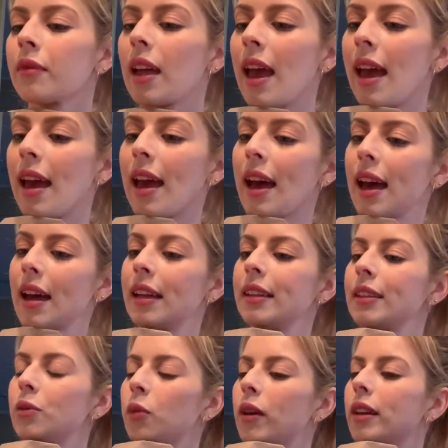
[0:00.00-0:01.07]

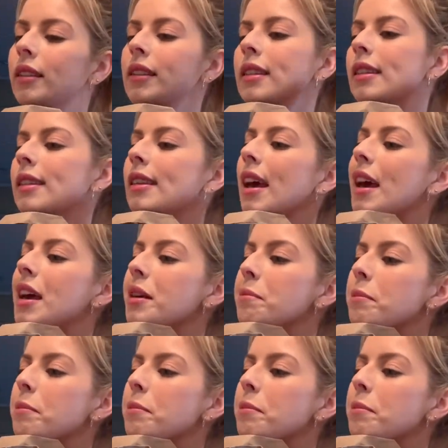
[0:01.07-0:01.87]
And what does it say?